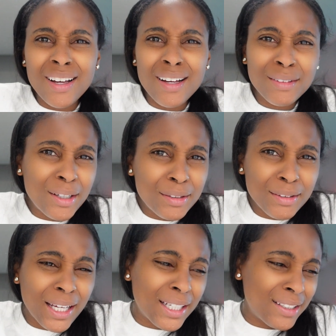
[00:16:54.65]
I don't know,
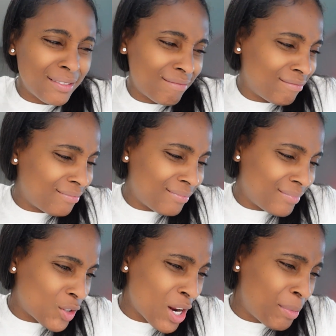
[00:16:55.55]
like
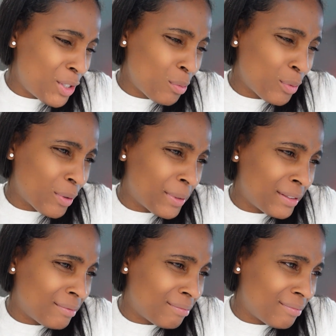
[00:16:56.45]
trying to be superwoman
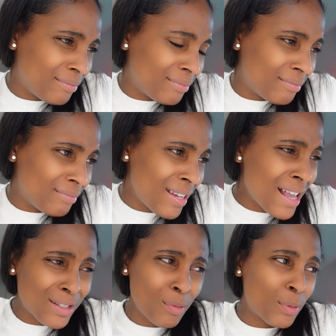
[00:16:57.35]

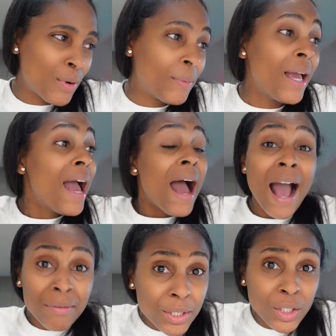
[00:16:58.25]
not superwoman.
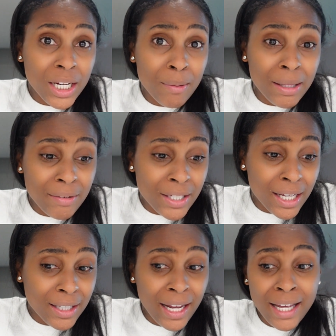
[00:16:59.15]
I was just trying to get my life
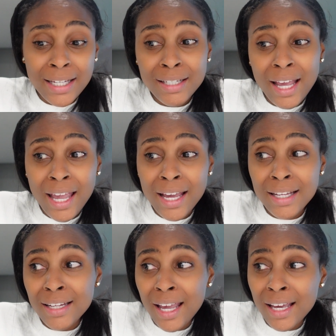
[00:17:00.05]
together and
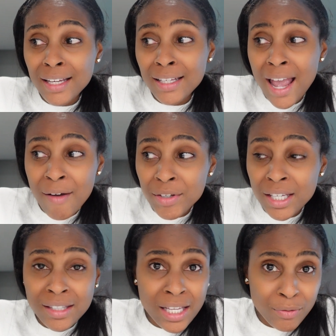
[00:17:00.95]
and and have a
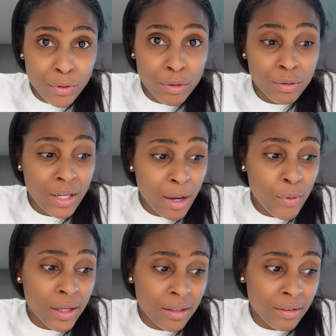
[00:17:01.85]
successful day
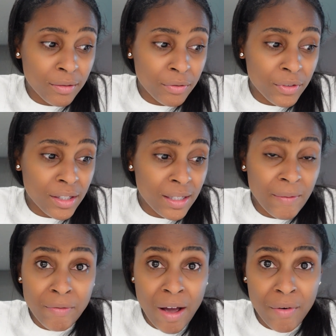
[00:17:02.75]
one of
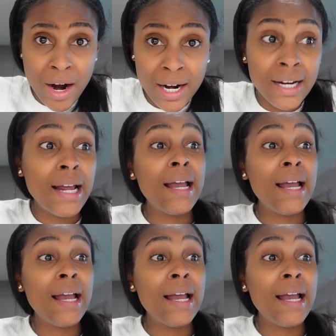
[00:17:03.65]
75 hard.